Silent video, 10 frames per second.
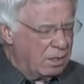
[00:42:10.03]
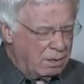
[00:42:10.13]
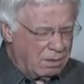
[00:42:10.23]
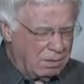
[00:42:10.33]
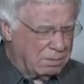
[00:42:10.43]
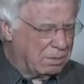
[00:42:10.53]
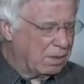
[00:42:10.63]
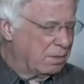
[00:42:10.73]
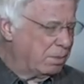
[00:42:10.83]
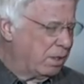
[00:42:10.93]
oh,
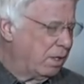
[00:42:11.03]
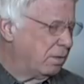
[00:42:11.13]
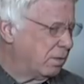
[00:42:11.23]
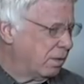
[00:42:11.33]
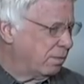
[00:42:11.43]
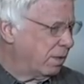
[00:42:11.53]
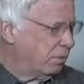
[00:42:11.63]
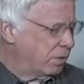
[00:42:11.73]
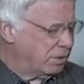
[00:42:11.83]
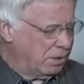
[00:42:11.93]
but I, I
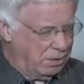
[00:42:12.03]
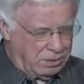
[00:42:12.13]
was in this